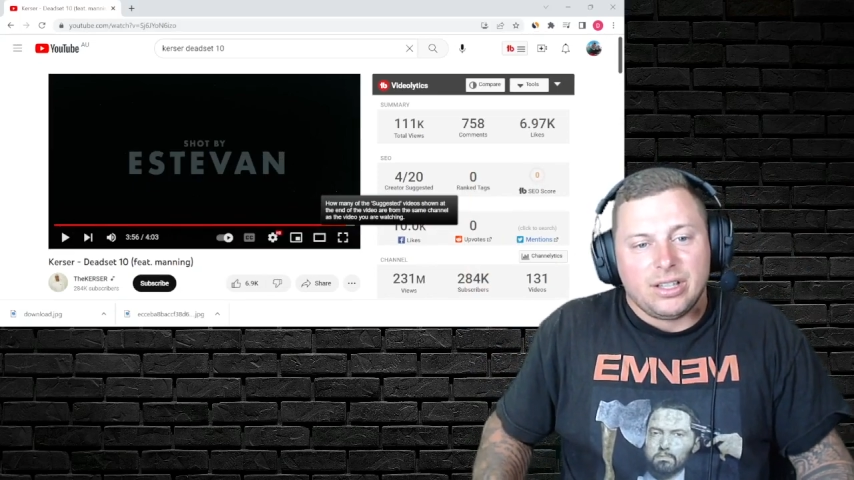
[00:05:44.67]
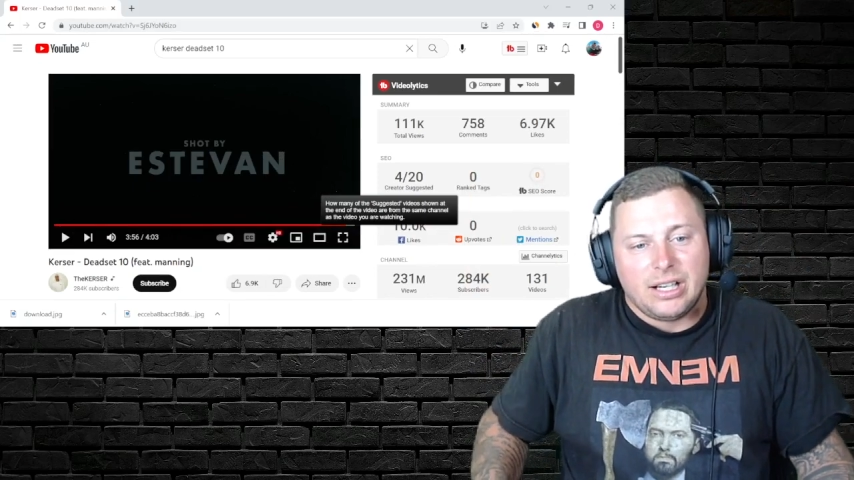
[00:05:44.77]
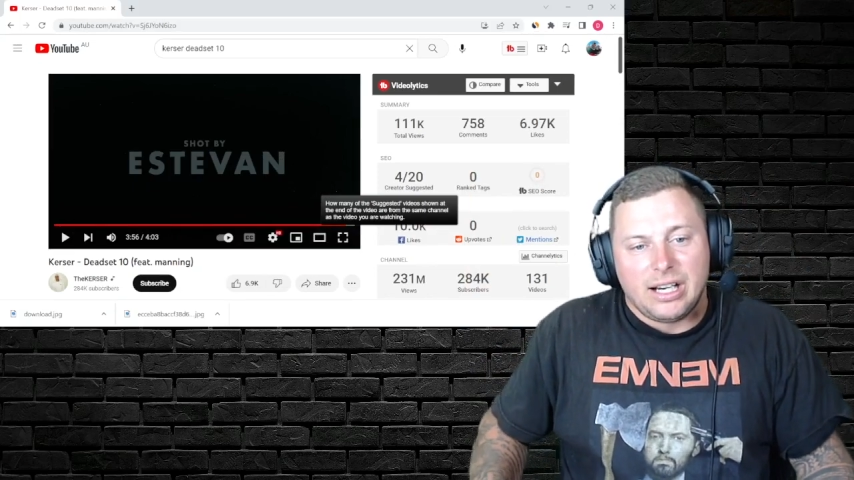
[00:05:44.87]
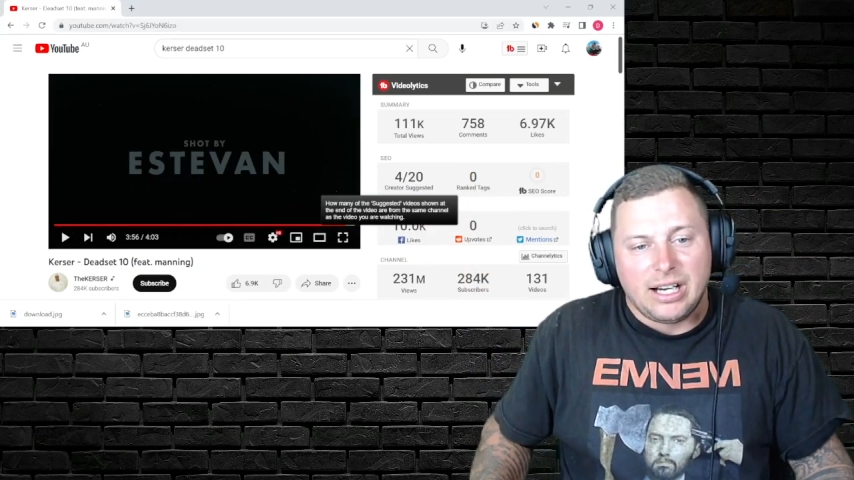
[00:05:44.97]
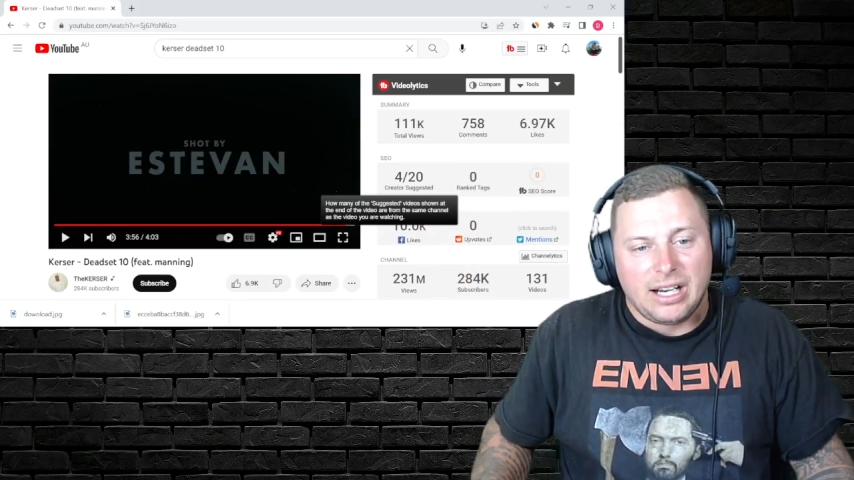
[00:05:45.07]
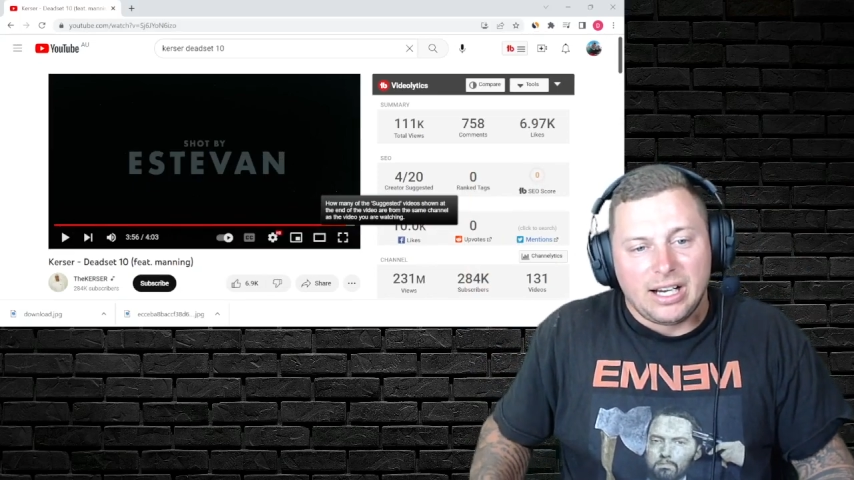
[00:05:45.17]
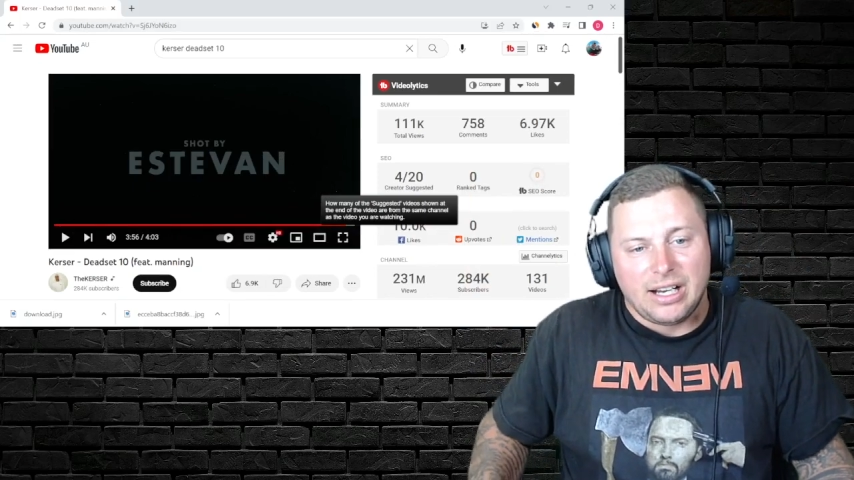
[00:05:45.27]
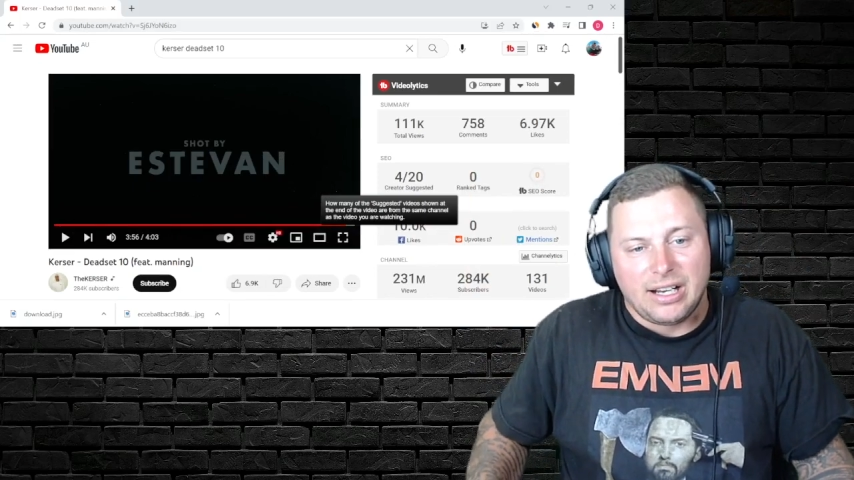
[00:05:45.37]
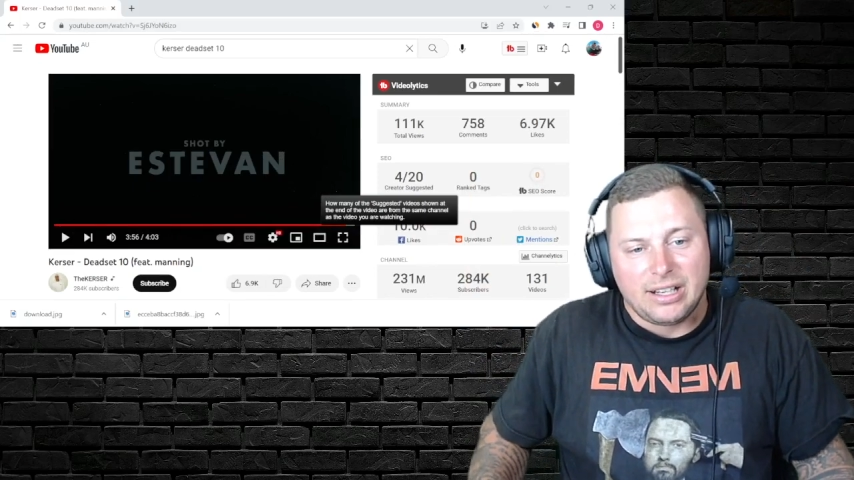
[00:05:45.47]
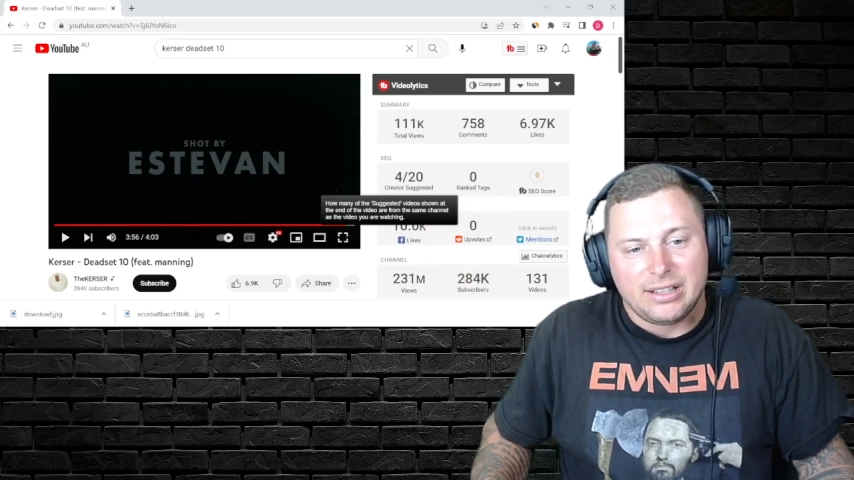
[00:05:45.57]

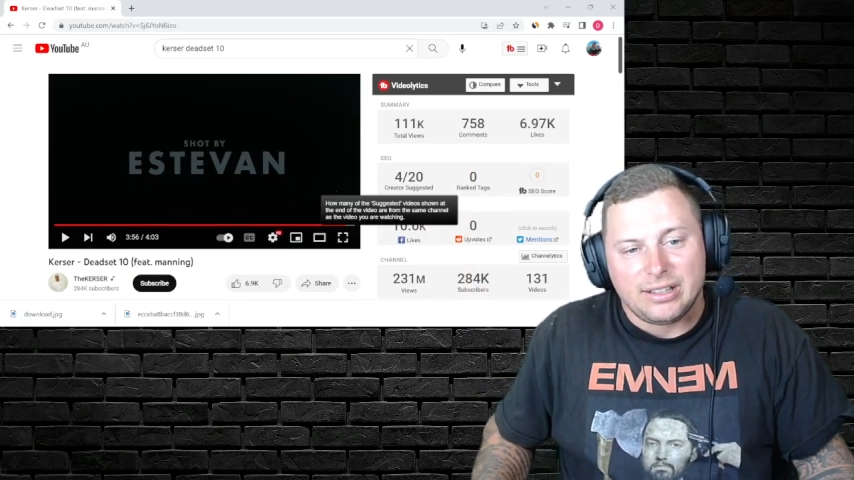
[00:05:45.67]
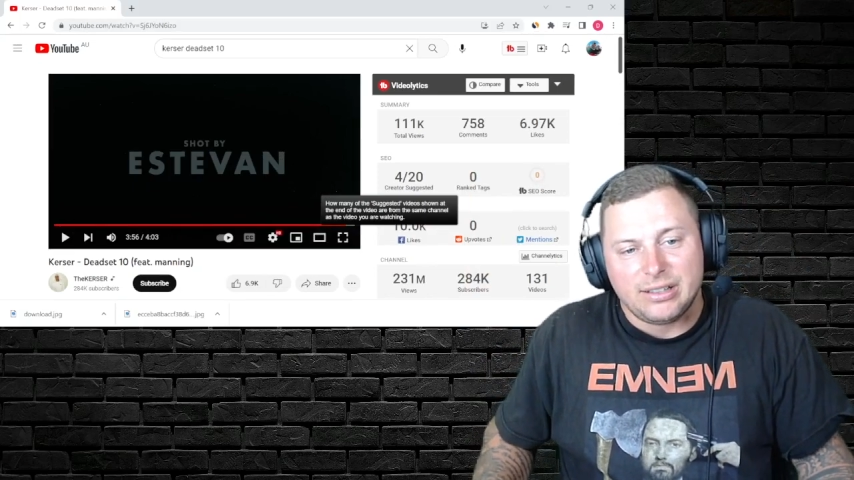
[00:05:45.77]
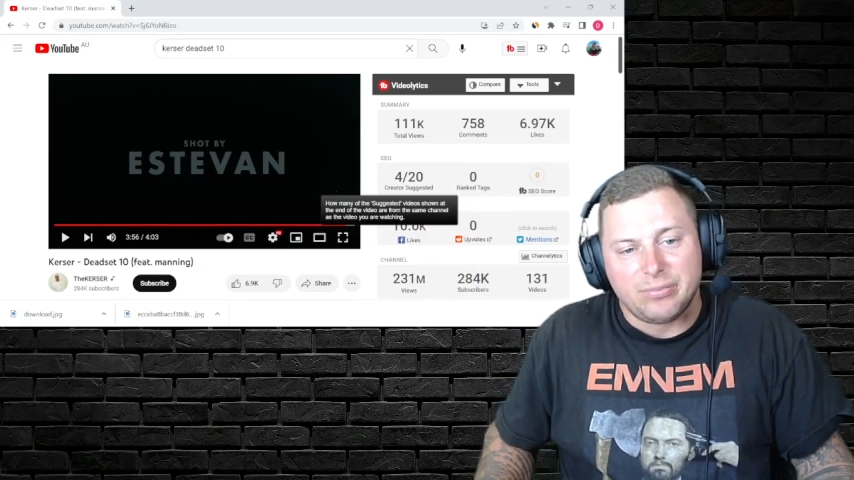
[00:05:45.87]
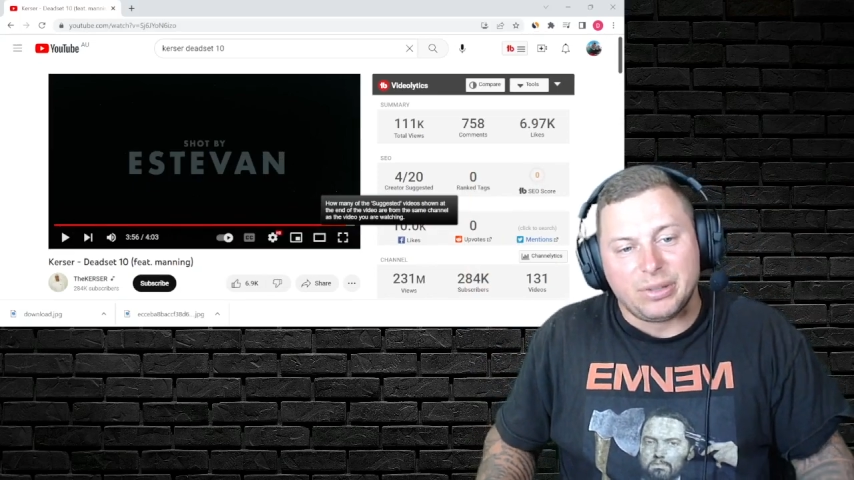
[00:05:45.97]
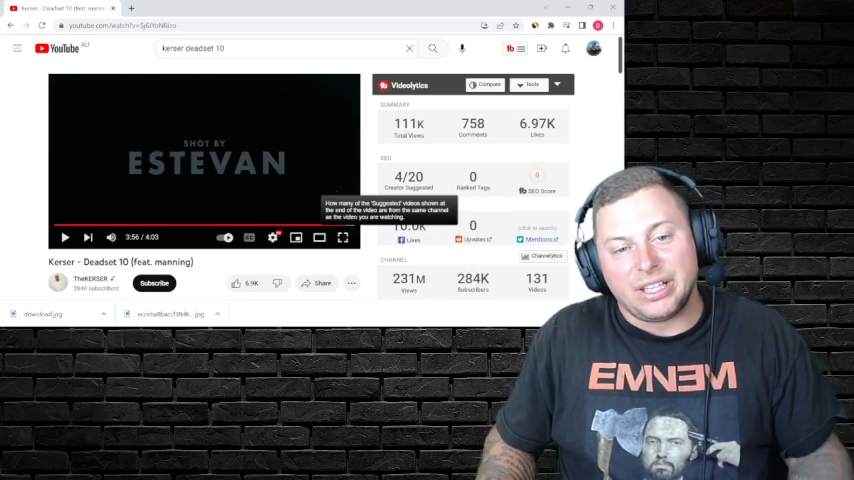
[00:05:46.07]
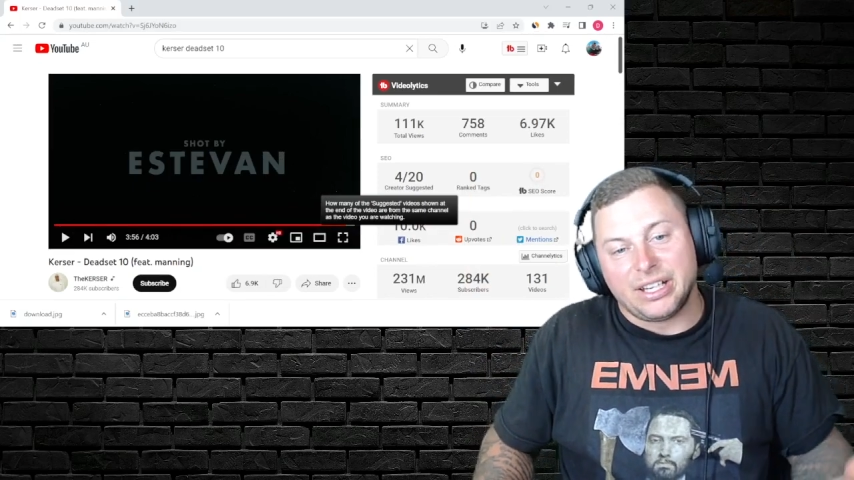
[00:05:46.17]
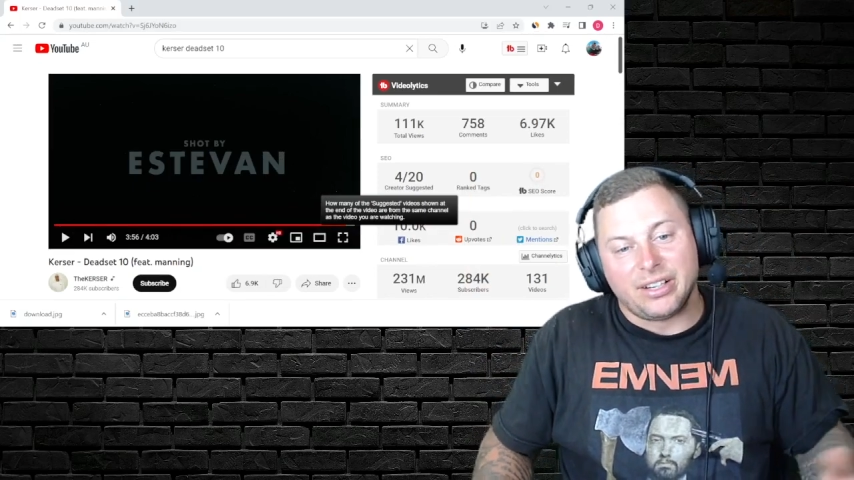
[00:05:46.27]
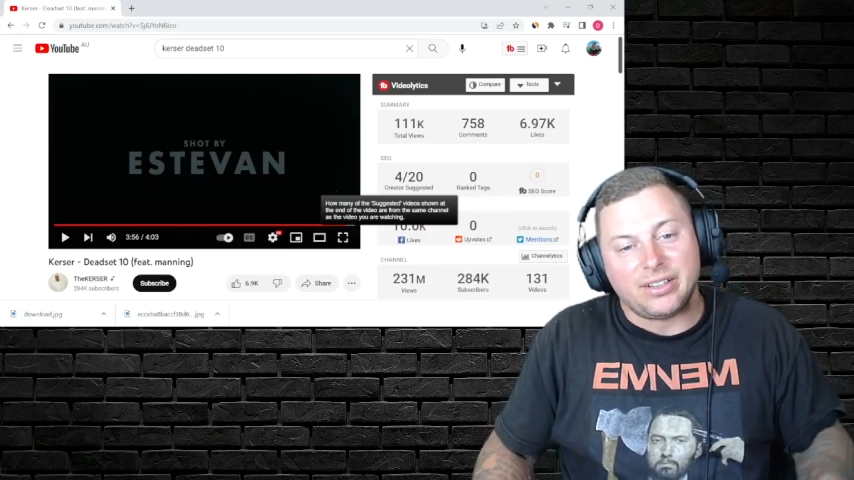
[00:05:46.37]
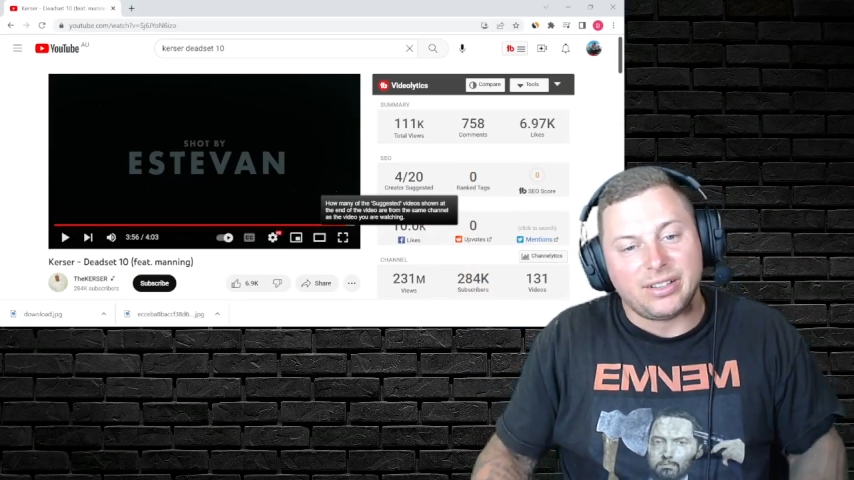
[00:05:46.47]
but yeah.